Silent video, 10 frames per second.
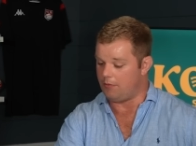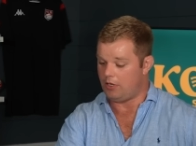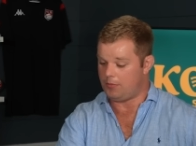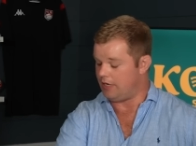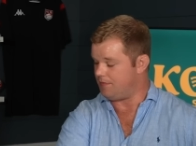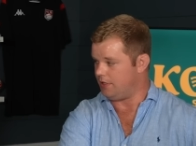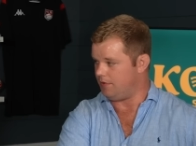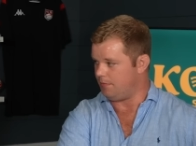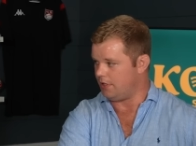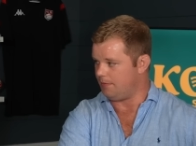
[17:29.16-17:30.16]
well, I'm gonna have to give
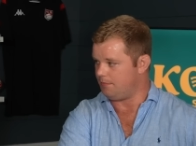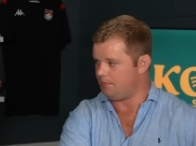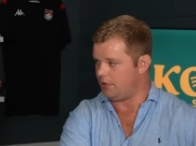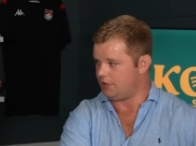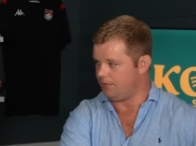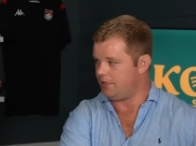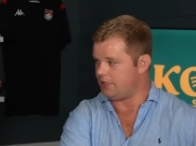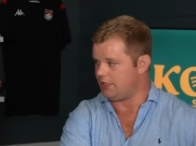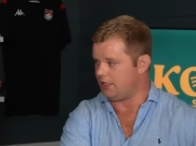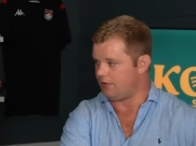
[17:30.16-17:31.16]
you my, my delivery
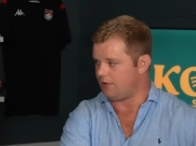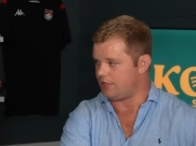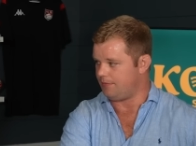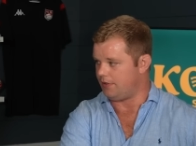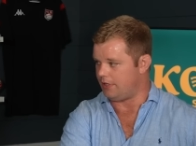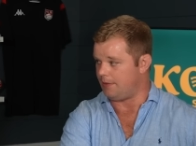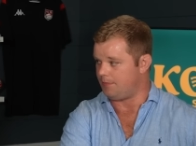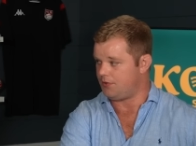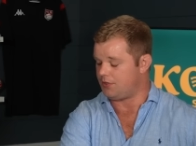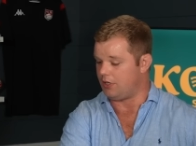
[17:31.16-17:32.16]
details and yeah. stuff like that.
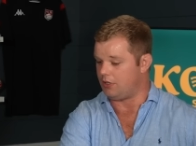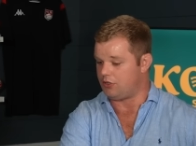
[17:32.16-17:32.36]
Yeah, so, we'll pass